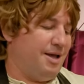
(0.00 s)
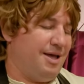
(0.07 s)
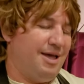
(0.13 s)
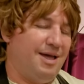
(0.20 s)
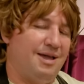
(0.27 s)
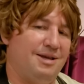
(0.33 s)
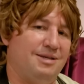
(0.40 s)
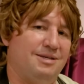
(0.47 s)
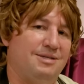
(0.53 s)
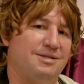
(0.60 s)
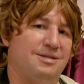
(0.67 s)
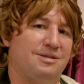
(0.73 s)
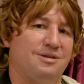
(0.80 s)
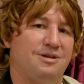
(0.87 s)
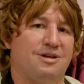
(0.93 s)

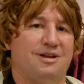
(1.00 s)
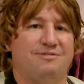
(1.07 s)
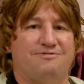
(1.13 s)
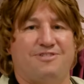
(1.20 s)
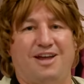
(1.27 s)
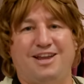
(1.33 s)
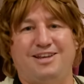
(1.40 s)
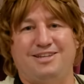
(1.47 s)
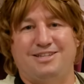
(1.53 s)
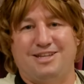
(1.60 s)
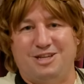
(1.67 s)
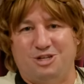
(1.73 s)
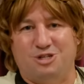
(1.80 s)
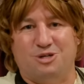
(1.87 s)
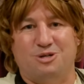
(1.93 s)
And you can find
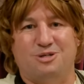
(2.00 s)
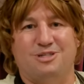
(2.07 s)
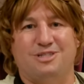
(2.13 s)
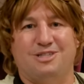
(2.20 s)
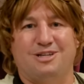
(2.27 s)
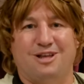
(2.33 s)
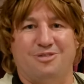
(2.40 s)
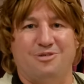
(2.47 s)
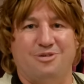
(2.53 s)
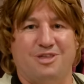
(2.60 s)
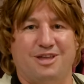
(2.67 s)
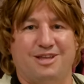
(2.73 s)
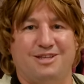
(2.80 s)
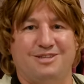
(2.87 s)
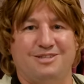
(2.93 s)
t-shirts and other
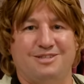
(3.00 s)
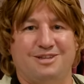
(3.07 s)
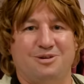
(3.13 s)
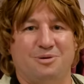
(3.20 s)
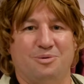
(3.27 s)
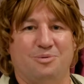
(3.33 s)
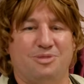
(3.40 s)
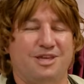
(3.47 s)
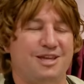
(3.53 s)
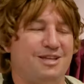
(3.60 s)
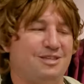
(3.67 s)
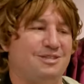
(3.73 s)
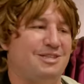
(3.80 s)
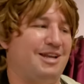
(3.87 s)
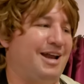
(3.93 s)
things, you know,
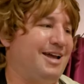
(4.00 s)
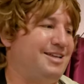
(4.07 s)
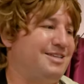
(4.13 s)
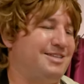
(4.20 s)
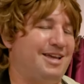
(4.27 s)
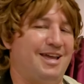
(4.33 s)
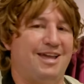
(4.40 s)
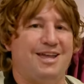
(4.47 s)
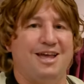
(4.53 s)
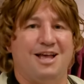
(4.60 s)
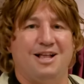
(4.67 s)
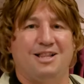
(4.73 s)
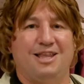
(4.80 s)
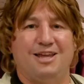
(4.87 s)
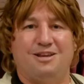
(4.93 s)
things that I say,
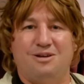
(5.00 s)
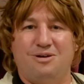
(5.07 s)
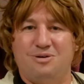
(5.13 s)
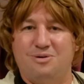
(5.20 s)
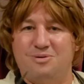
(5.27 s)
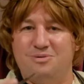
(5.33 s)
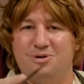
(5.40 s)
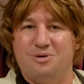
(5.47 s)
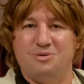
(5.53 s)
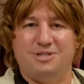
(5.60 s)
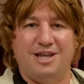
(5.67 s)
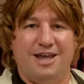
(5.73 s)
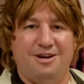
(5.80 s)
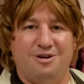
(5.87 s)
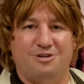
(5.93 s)
like, oh, no
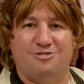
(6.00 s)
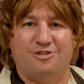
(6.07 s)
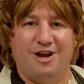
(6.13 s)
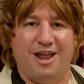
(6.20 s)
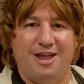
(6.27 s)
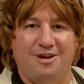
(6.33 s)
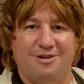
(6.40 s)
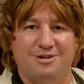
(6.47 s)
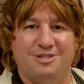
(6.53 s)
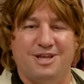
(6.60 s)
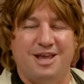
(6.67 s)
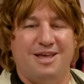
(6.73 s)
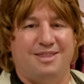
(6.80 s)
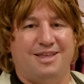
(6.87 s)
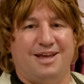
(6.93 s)
taters for haters.
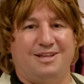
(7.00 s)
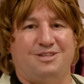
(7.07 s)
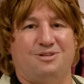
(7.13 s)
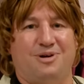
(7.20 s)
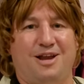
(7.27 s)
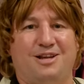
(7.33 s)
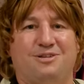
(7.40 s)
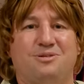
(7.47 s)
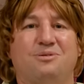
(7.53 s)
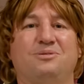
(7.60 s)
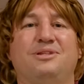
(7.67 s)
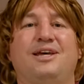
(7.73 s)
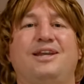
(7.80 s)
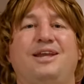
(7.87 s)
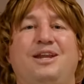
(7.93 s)
That's right.
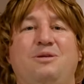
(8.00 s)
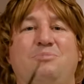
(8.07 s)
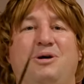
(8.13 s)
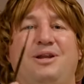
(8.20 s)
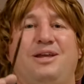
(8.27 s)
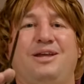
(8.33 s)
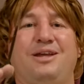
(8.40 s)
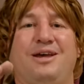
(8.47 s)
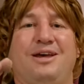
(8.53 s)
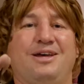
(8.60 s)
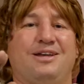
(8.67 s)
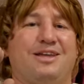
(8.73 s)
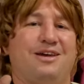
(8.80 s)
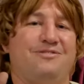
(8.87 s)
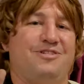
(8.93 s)
Don't let anybody
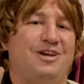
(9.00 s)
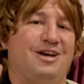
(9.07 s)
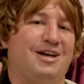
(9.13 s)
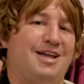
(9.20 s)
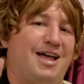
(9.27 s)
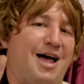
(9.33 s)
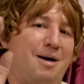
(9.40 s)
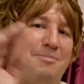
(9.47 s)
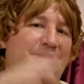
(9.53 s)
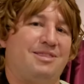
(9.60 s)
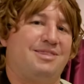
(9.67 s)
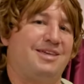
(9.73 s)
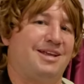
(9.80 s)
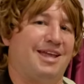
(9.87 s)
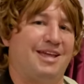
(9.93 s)
give you a
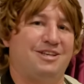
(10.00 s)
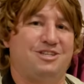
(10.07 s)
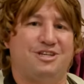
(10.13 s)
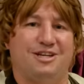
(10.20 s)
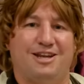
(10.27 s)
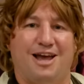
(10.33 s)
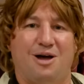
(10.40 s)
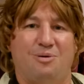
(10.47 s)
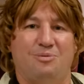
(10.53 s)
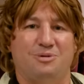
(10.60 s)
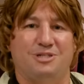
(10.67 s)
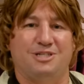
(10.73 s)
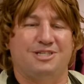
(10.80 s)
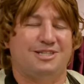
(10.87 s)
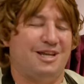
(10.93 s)
comment that gets you
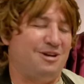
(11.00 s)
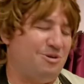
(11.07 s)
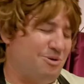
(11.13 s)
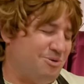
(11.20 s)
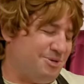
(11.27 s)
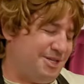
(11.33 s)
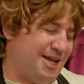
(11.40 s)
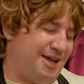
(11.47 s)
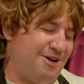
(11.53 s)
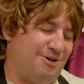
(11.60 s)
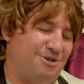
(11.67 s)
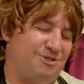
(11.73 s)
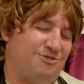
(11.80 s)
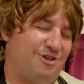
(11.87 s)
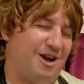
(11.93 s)
down. Just say, no
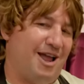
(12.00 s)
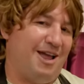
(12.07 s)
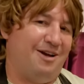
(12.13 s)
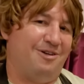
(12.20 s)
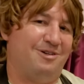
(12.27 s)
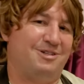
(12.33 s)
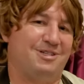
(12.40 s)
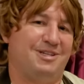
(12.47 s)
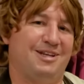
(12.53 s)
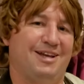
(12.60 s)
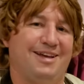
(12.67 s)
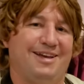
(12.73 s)
taters for haters.